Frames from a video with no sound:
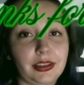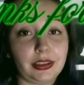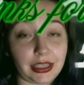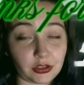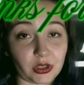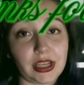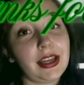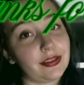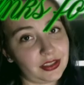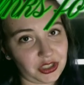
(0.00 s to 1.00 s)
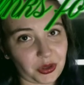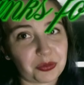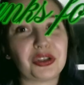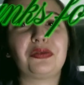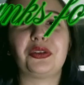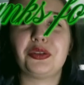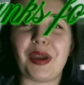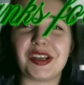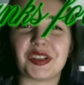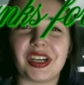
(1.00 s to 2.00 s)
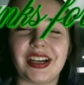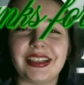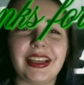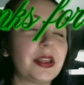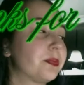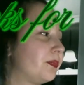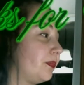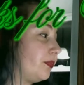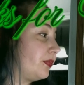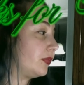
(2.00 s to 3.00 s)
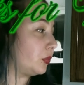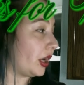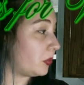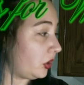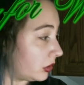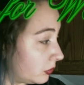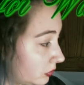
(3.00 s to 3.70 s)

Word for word: The Linktree in the description for the Patreon. Bramble.